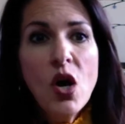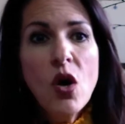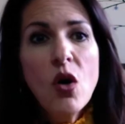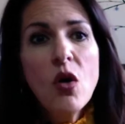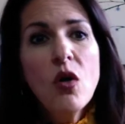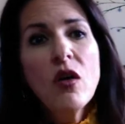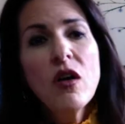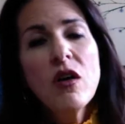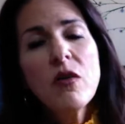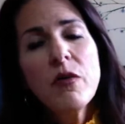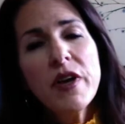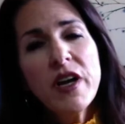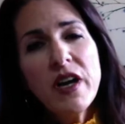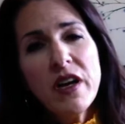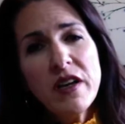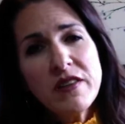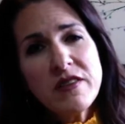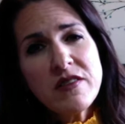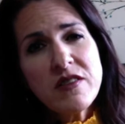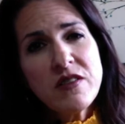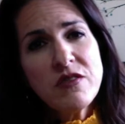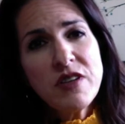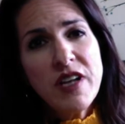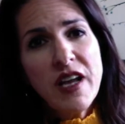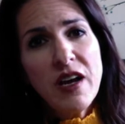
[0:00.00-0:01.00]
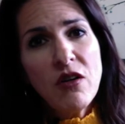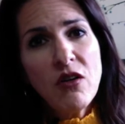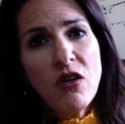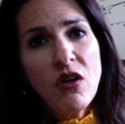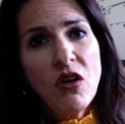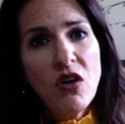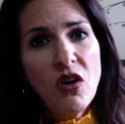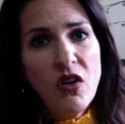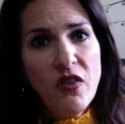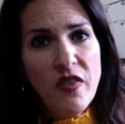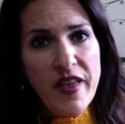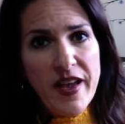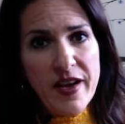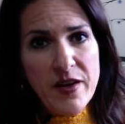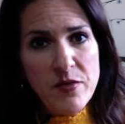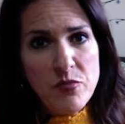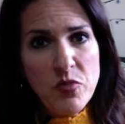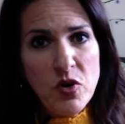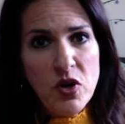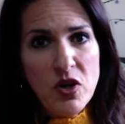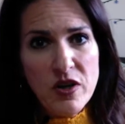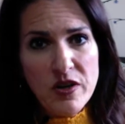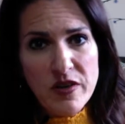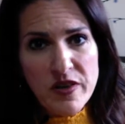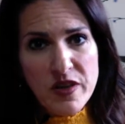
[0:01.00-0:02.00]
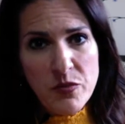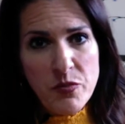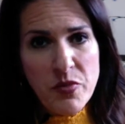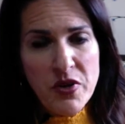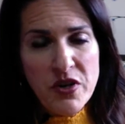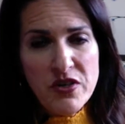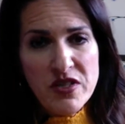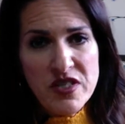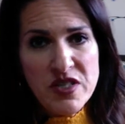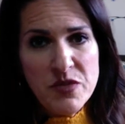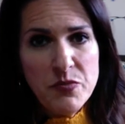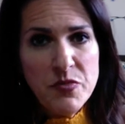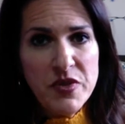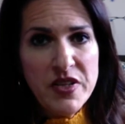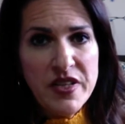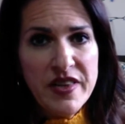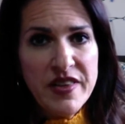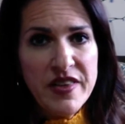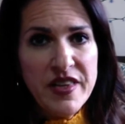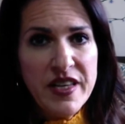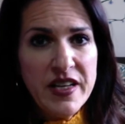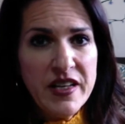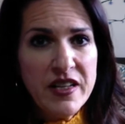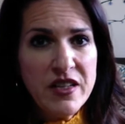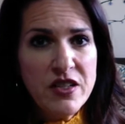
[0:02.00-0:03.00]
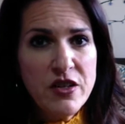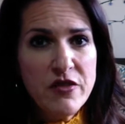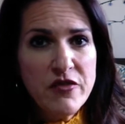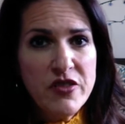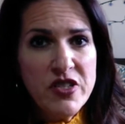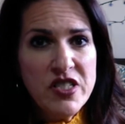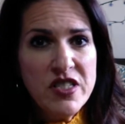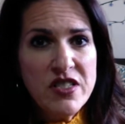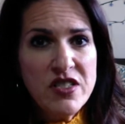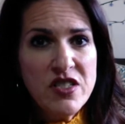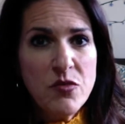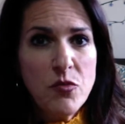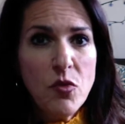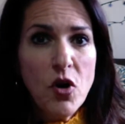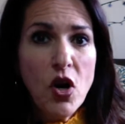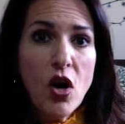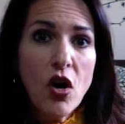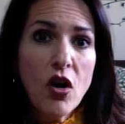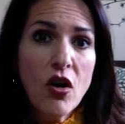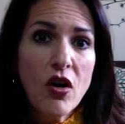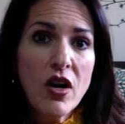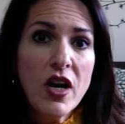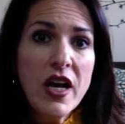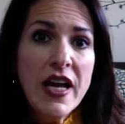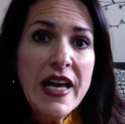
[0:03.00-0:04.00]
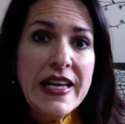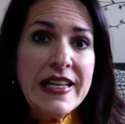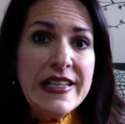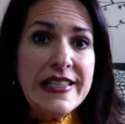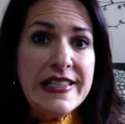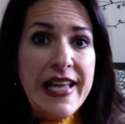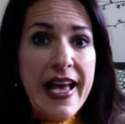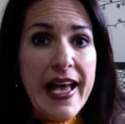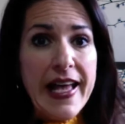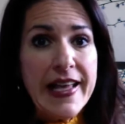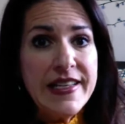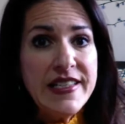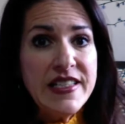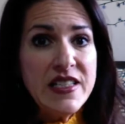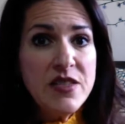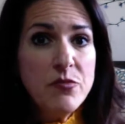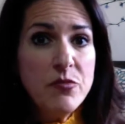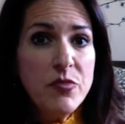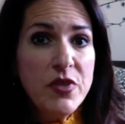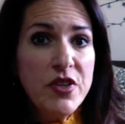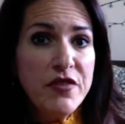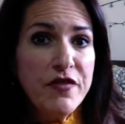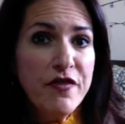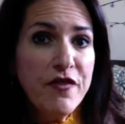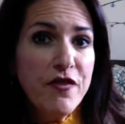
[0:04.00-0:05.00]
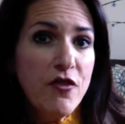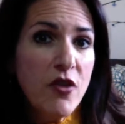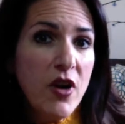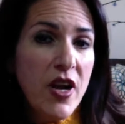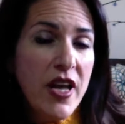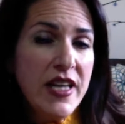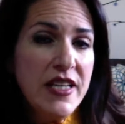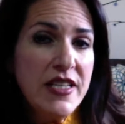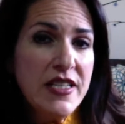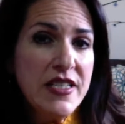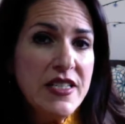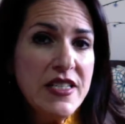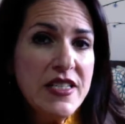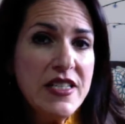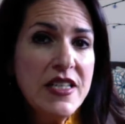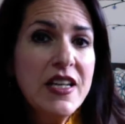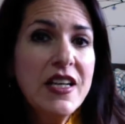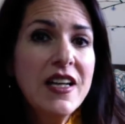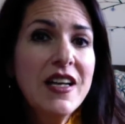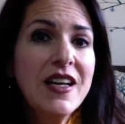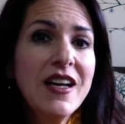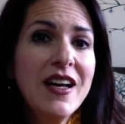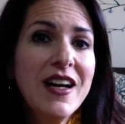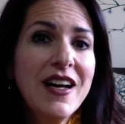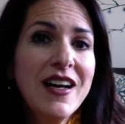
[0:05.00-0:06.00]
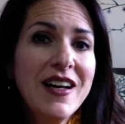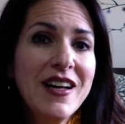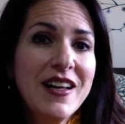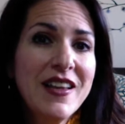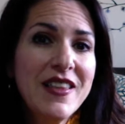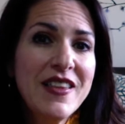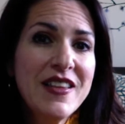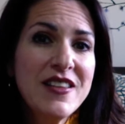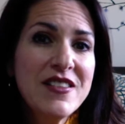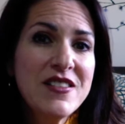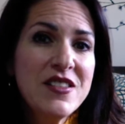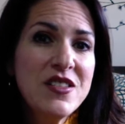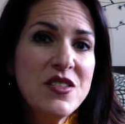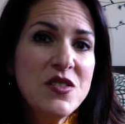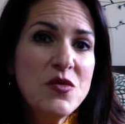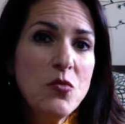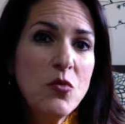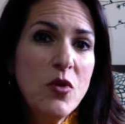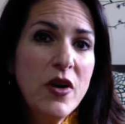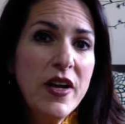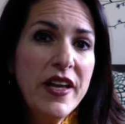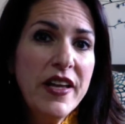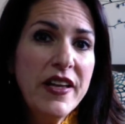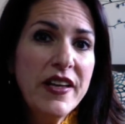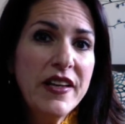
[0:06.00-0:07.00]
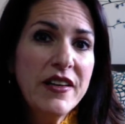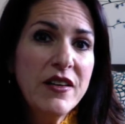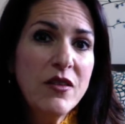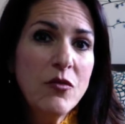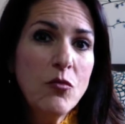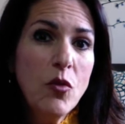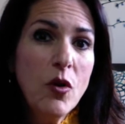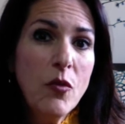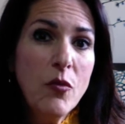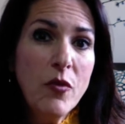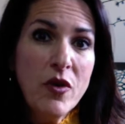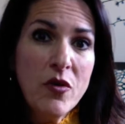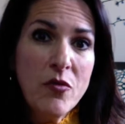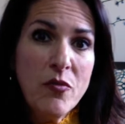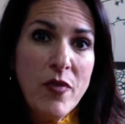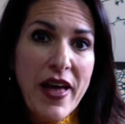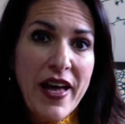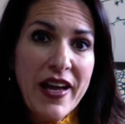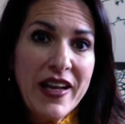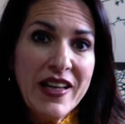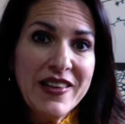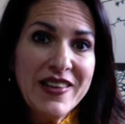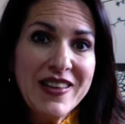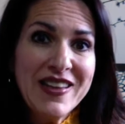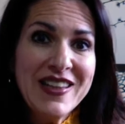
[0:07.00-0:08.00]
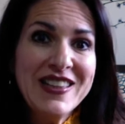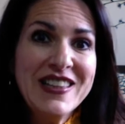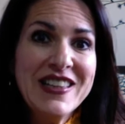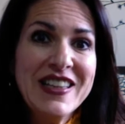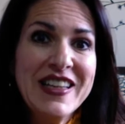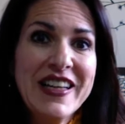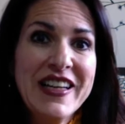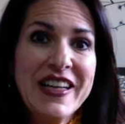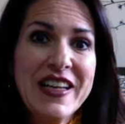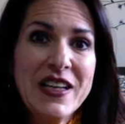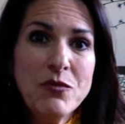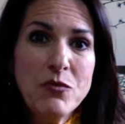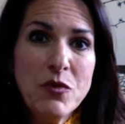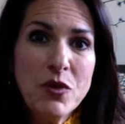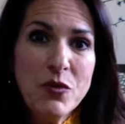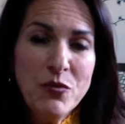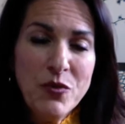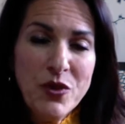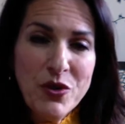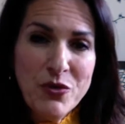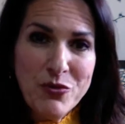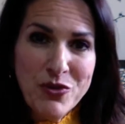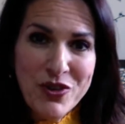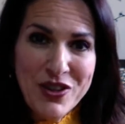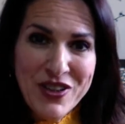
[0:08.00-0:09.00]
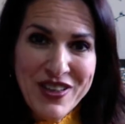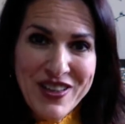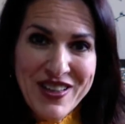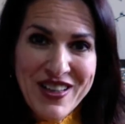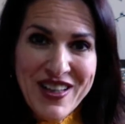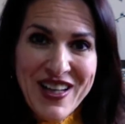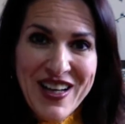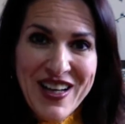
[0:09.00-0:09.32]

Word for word: Or we also now call that part, the parasympathetic nervous system, our tend and befriend uh, this is when, when we were back in the clan, when we would